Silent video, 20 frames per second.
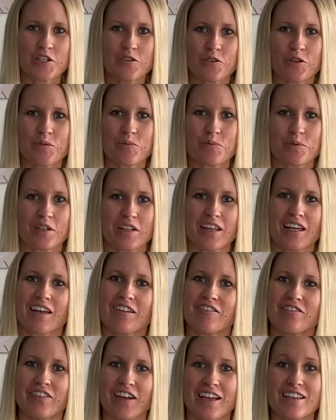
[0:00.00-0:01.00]
Group really
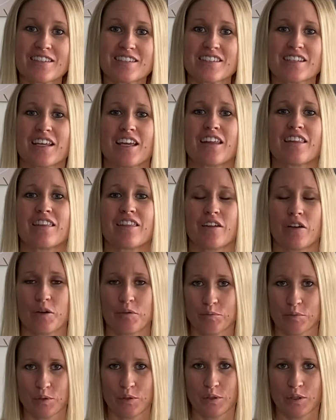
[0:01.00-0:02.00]
invests in their
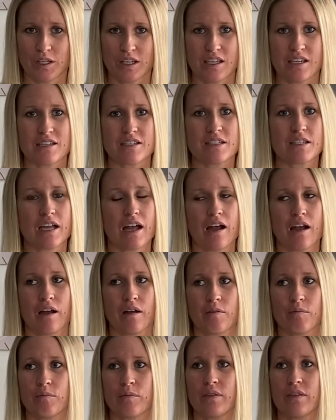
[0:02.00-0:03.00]
employees.
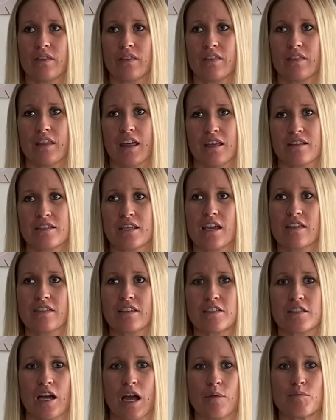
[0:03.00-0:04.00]
Um, they take the
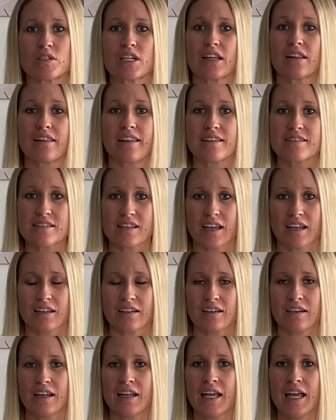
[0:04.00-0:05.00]
time to
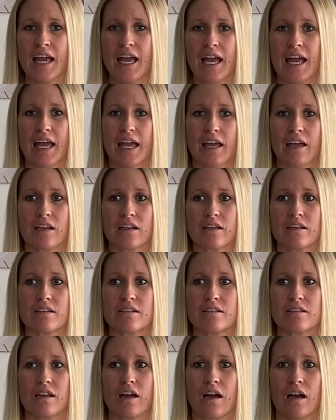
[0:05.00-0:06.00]
listen and
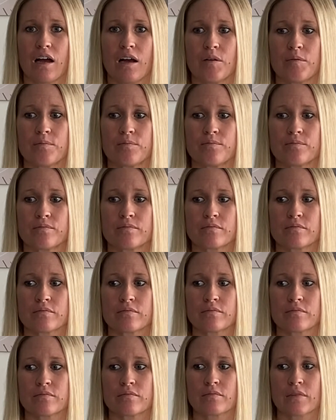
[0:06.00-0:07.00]
um,
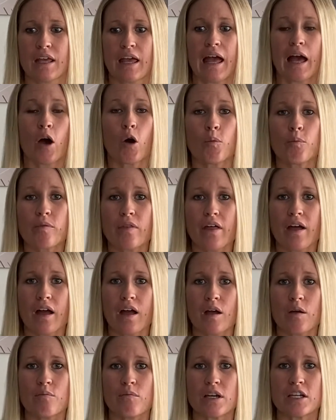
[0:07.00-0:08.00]
help
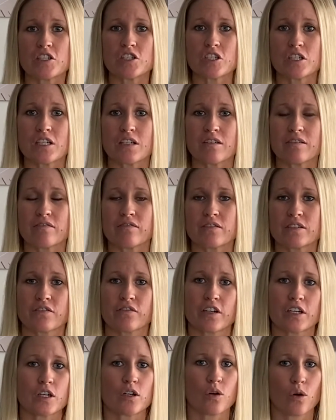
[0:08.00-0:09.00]
them achieve
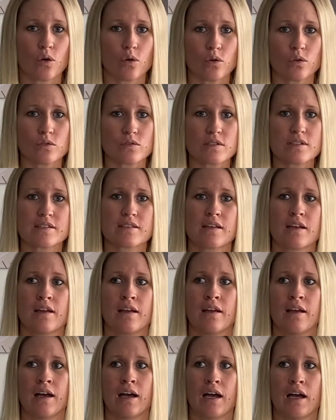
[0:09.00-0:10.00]
different goals
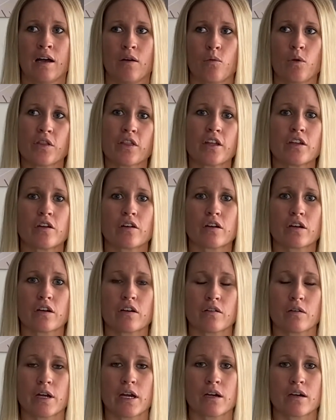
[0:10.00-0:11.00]
uh, within your
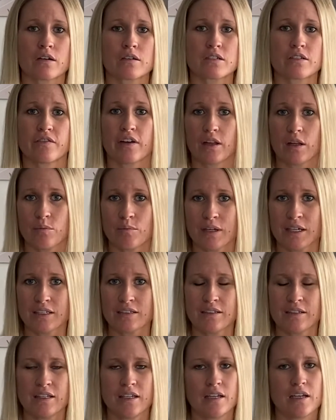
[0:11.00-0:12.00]
career
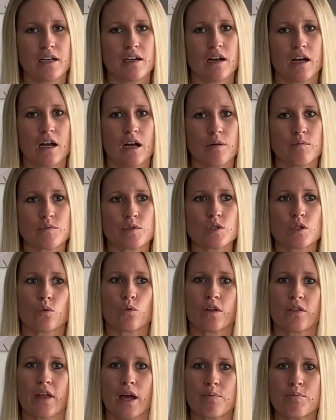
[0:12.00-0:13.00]
development. Um, so
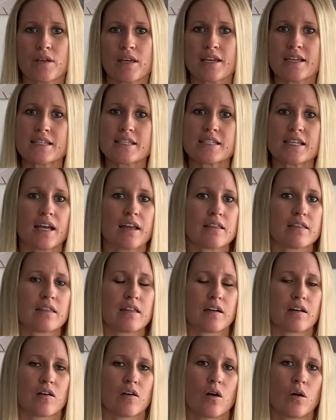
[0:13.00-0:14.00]
with that being said,
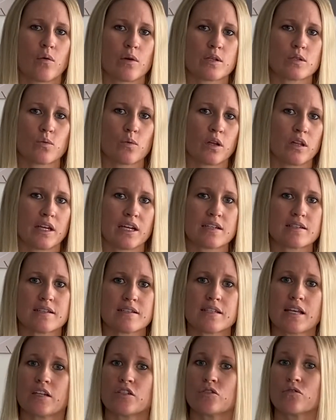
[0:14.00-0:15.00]
they're always willing to
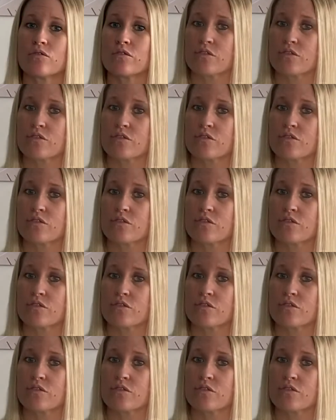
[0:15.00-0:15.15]
send you to